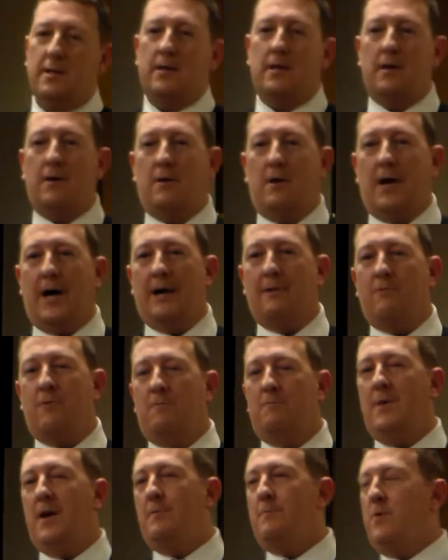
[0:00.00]
You know, I
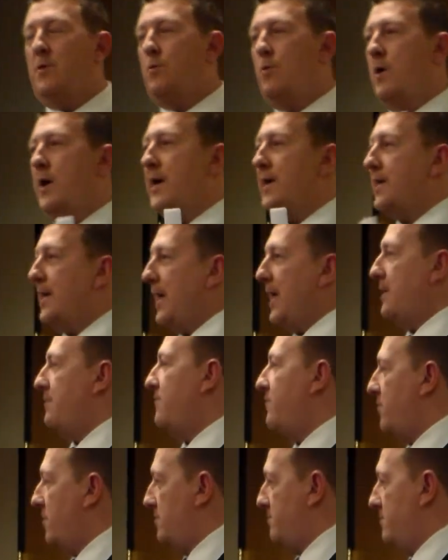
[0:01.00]
remember where I
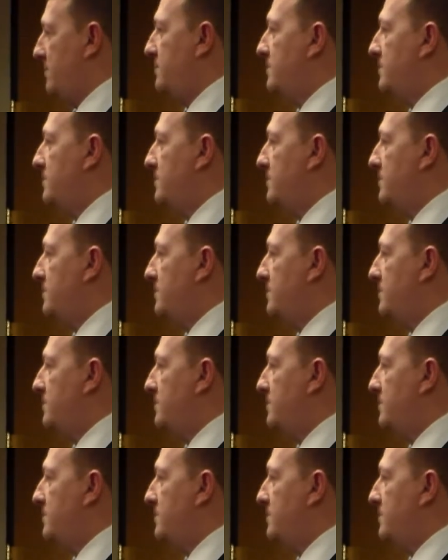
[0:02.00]
came from.